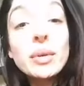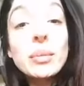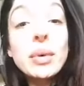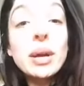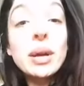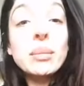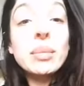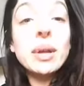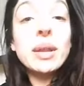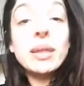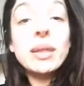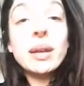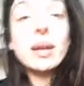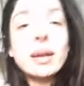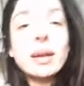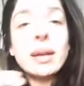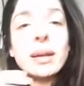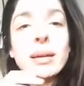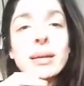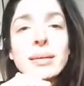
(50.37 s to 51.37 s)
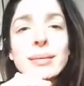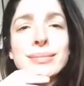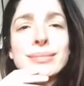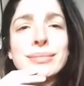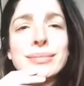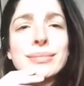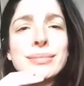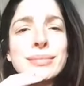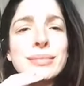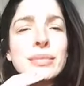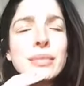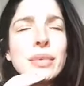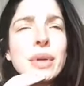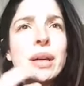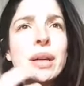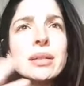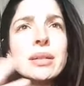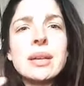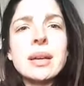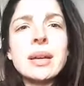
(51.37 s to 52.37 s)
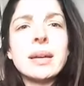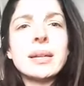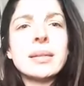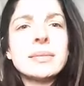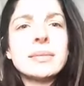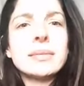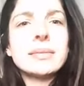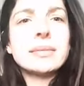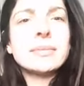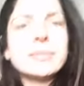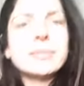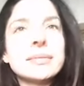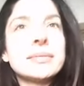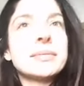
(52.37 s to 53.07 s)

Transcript: of you might be thinking, wait a second,